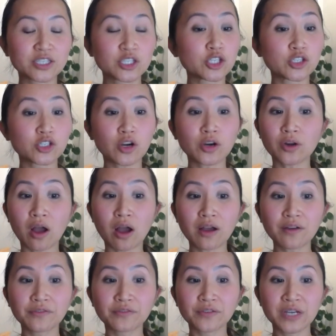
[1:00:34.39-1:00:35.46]
to start
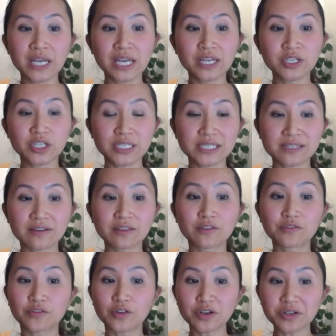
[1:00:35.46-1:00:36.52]
off, just
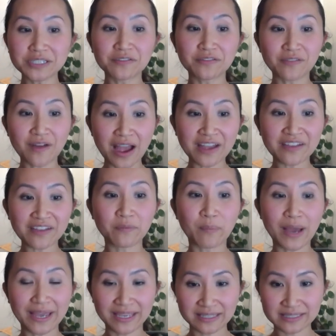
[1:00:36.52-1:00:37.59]
the first 5
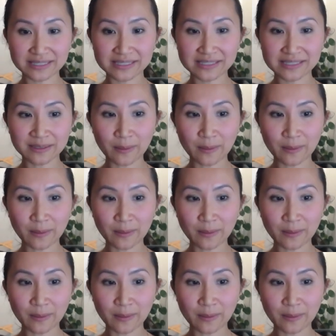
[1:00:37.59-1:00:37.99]
bites.